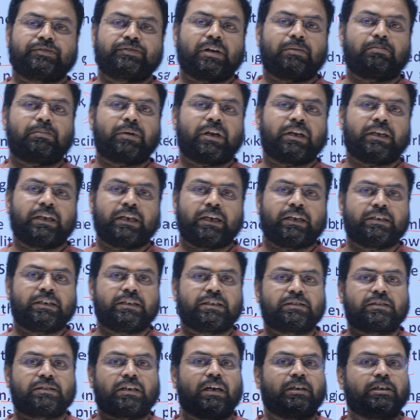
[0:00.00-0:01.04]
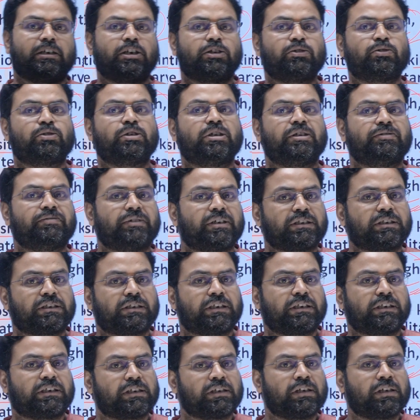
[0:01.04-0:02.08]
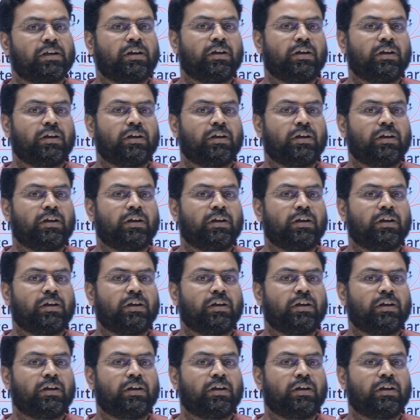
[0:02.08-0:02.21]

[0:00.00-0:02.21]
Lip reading: the money and he started to invest it